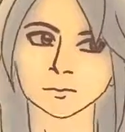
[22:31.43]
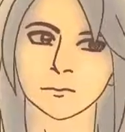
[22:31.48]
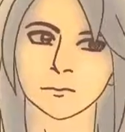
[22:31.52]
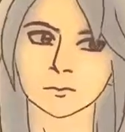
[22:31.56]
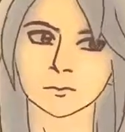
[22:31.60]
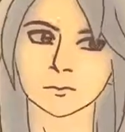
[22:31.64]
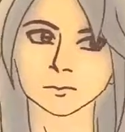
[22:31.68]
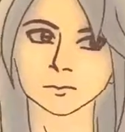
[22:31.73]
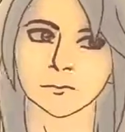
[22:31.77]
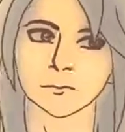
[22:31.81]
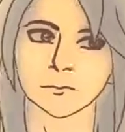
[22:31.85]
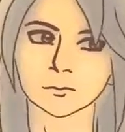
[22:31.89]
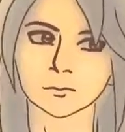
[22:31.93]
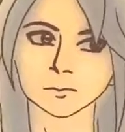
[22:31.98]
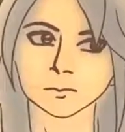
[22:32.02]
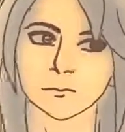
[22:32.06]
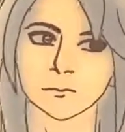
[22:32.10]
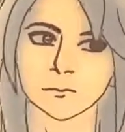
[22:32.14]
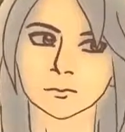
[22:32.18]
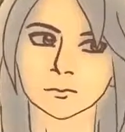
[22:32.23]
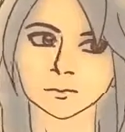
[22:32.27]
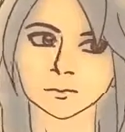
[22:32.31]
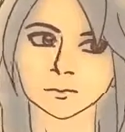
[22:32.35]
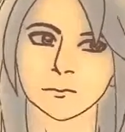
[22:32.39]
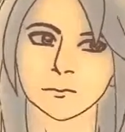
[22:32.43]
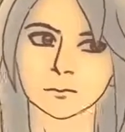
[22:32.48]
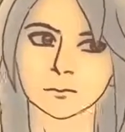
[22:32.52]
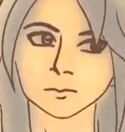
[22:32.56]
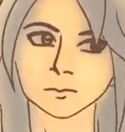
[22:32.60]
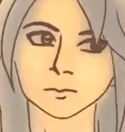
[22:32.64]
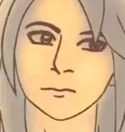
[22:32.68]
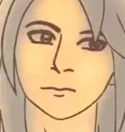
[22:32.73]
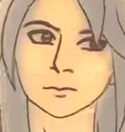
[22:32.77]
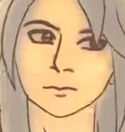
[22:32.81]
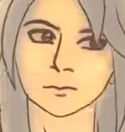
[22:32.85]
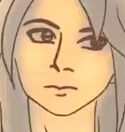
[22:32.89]
I should have found more things,
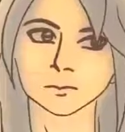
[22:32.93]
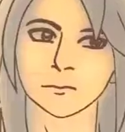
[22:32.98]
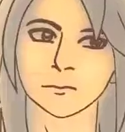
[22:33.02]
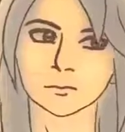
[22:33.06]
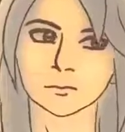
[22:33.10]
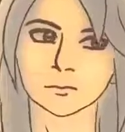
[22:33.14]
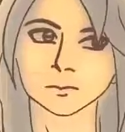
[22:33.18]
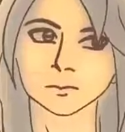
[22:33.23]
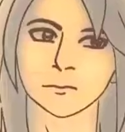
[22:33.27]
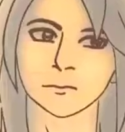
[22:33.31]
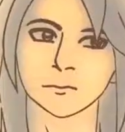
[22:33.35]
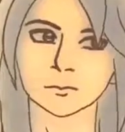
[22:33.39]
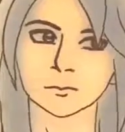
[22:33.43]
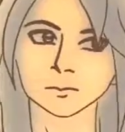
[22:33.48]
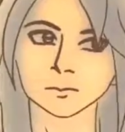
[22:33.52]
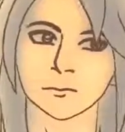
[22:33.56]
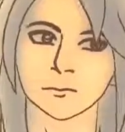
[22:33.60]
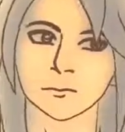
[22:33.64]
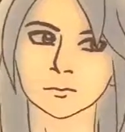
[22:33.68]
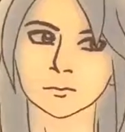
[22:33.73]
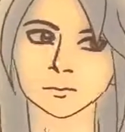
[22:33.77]
but I guess I didn't have time to.